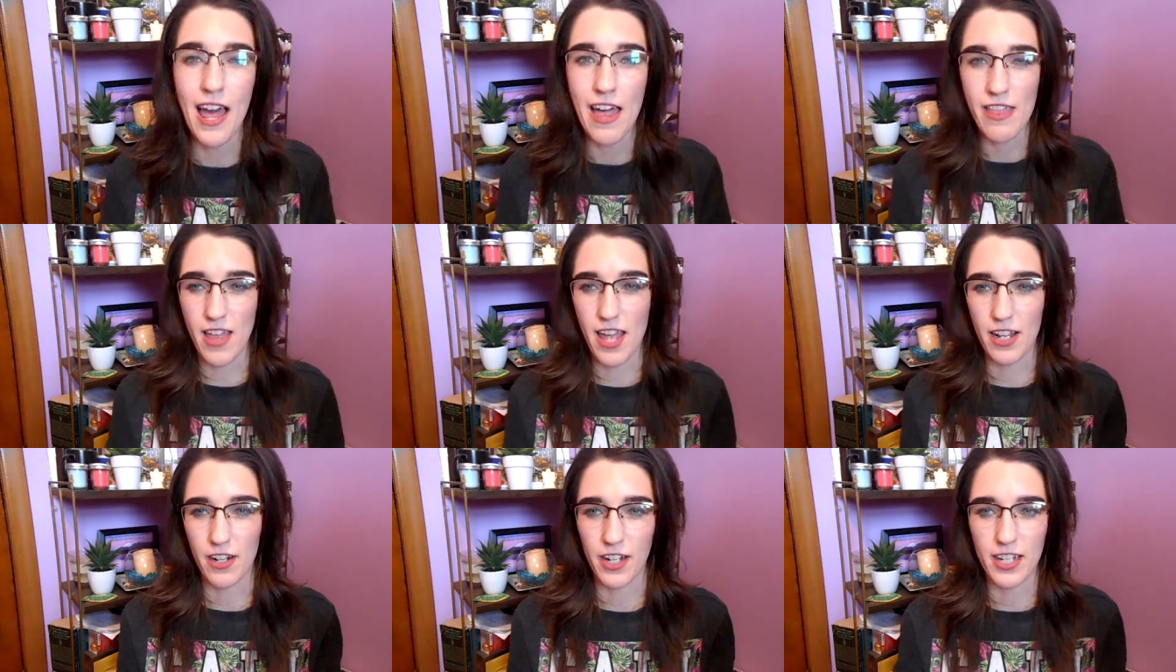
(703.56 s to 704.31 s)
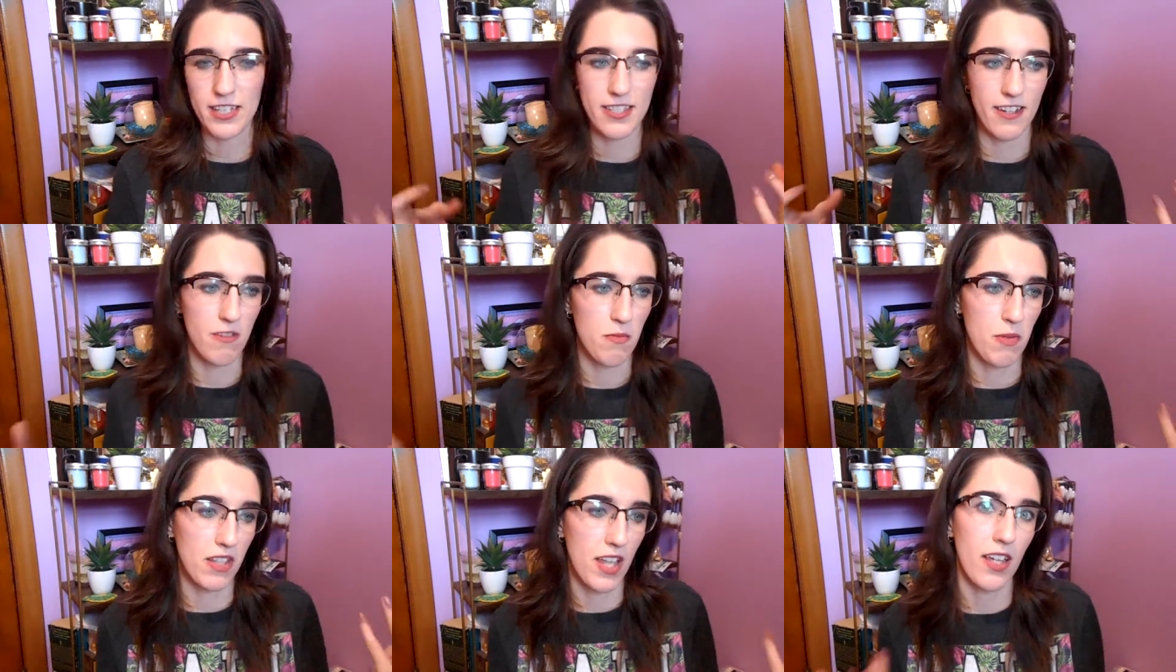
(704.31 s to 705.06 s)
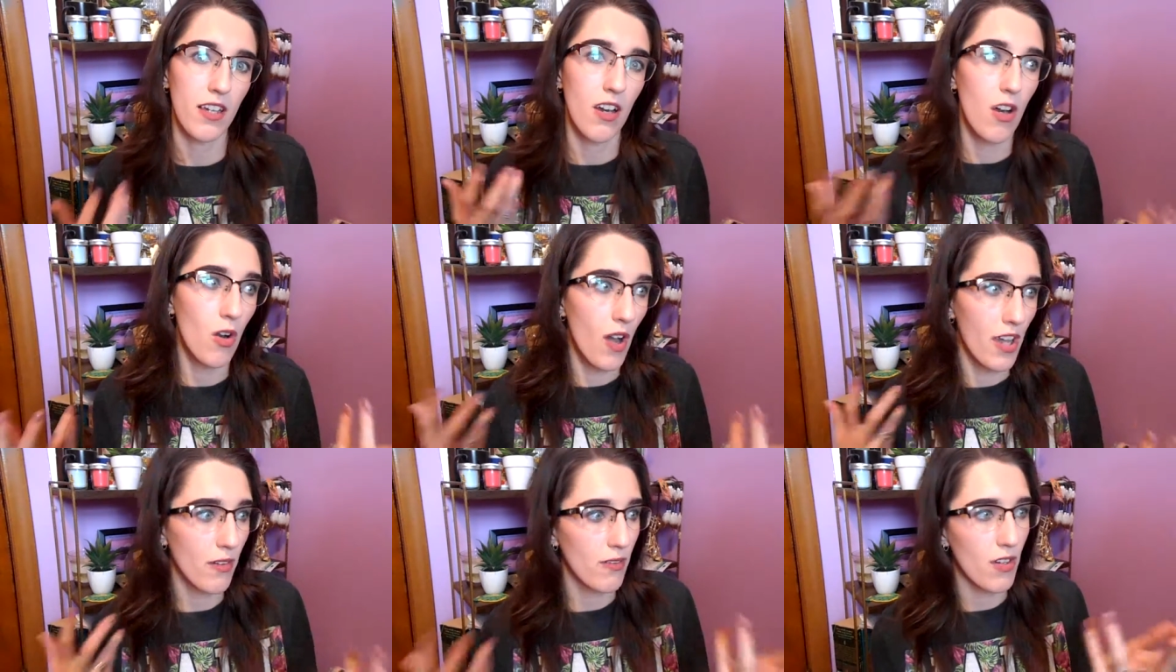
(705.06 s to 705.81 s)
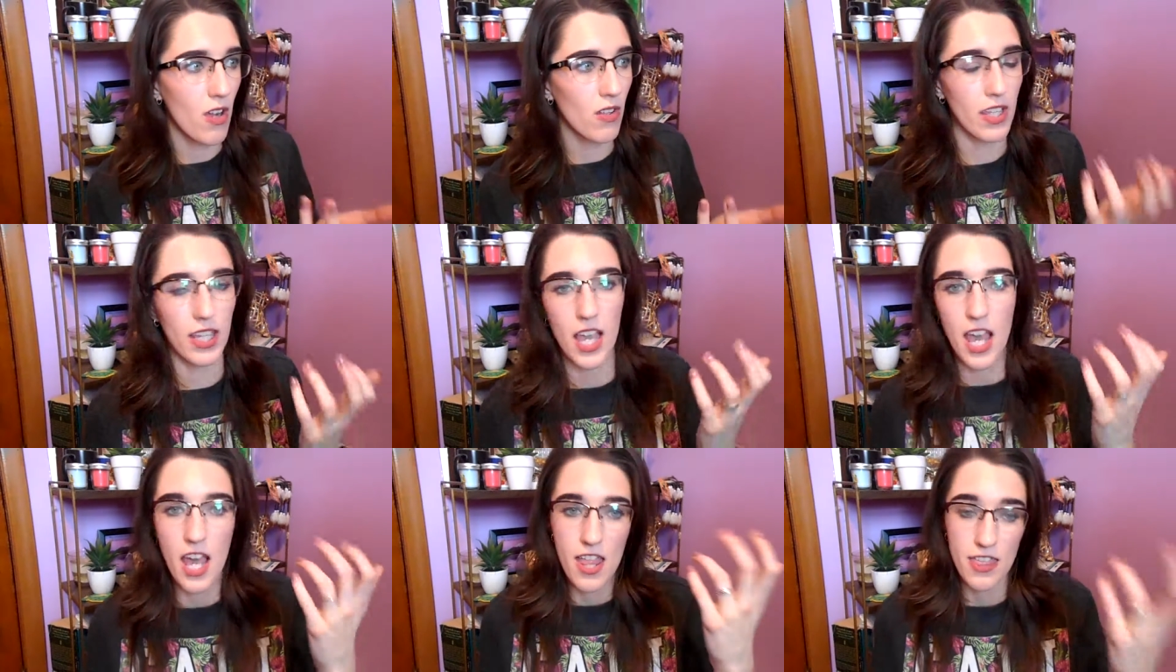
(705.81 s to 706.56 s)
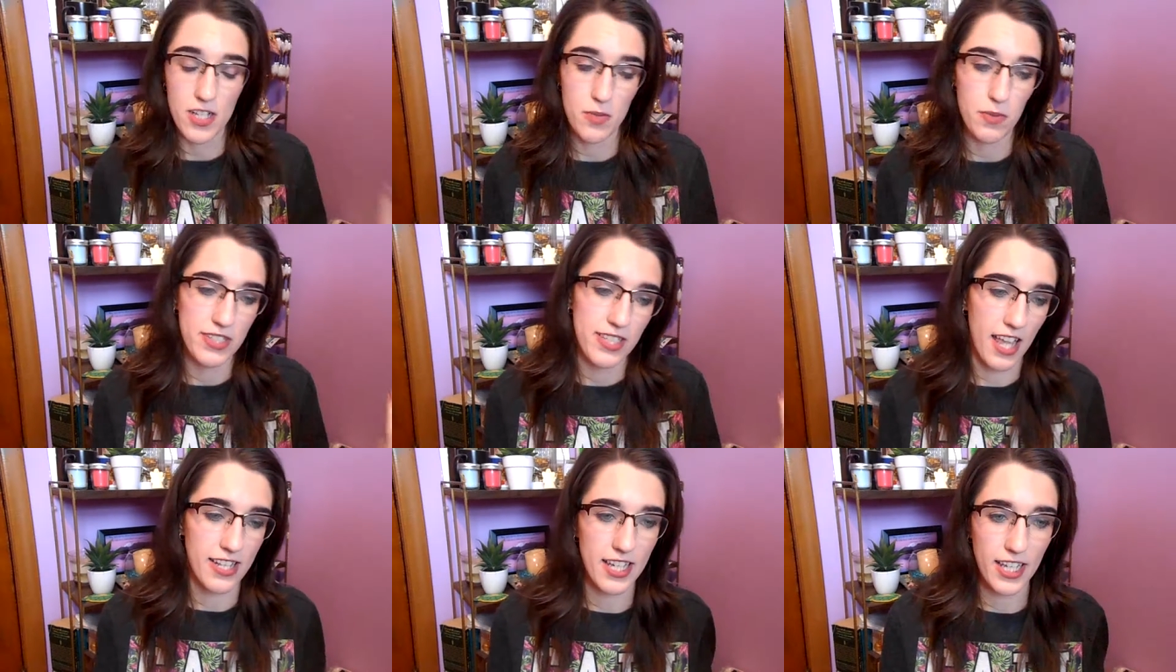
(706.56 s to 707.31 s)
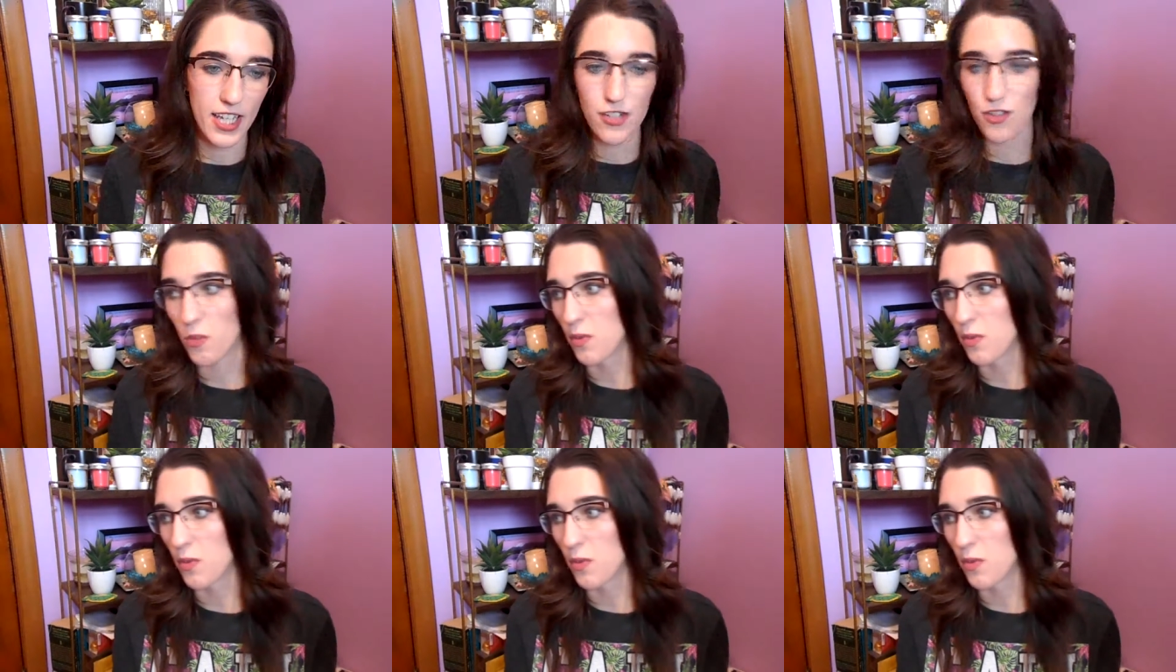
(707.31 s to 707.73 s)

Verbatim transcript: that area instead of being like, oh, I don't know, like this one says anti-aging.